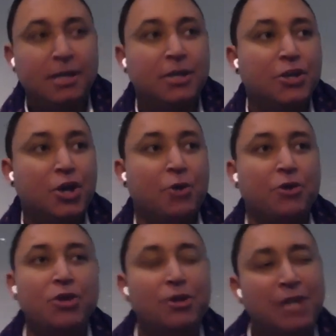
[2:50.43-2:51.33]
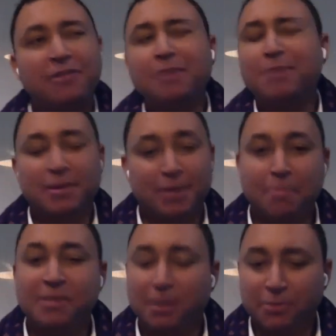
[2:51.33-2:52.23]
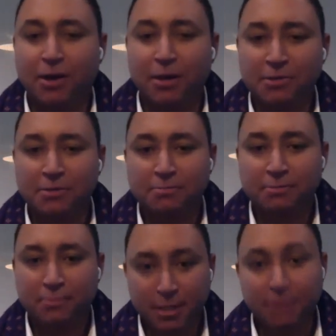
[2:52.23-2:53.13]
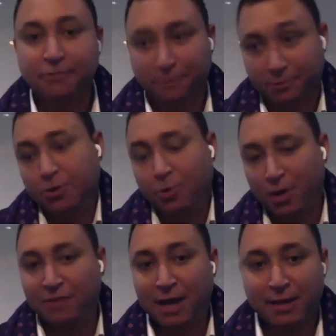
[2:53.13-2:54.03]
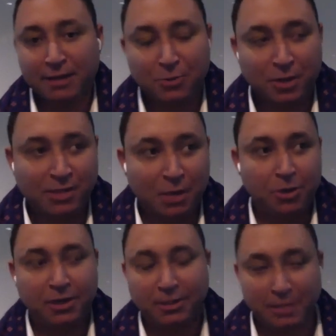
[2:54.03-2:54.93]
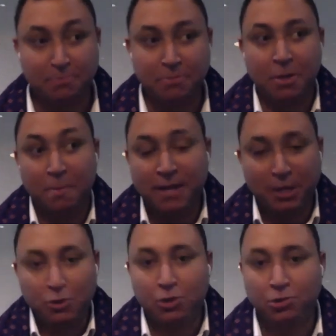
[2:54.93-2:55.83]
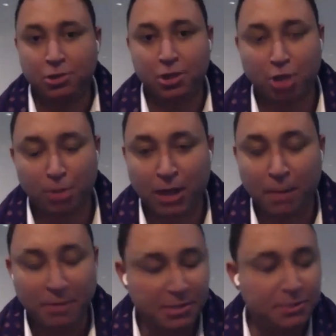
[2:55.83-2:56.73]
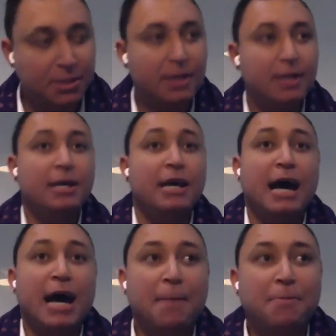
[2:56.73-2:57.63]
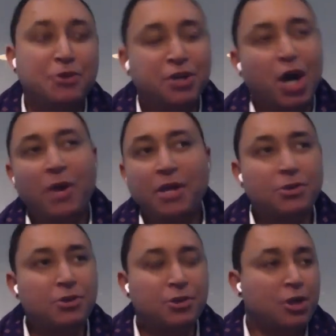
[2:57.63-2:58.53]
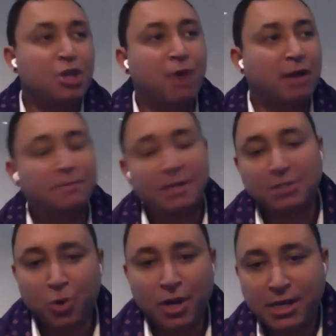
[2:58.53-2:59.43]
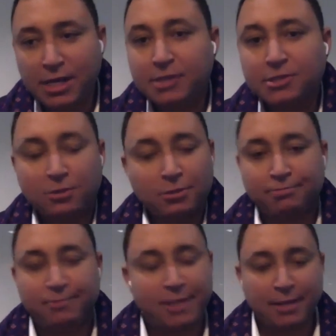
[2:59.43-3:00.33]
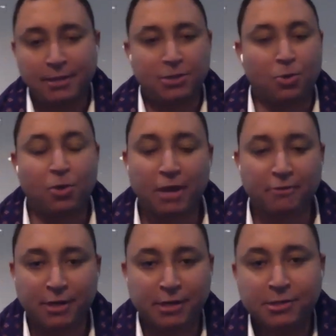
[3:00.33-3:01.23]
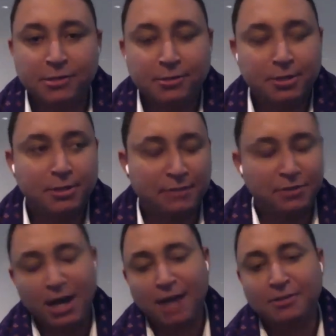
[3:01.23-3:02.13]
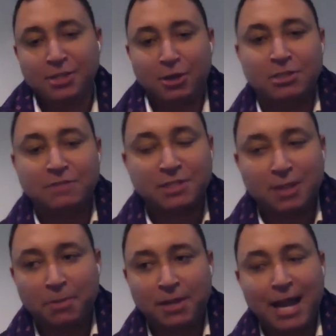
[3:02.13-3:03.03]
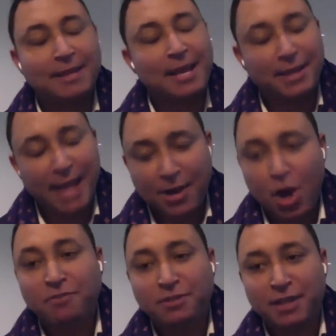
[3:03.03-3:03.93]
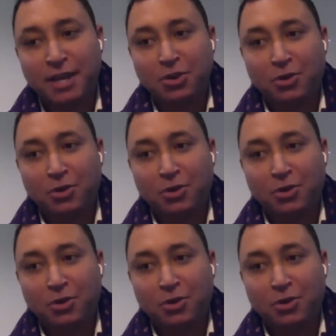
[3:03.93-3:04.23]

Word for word: You know, you're nothing but a number sometimes. If you're one of the unlucky ones that work in these, you know, mega huge, you know, global companies. Um, you go in, you know, you might spend twenty years or ten years or whatever it is, you know, giving your heart and soul to this company. At the end, end of the day, you're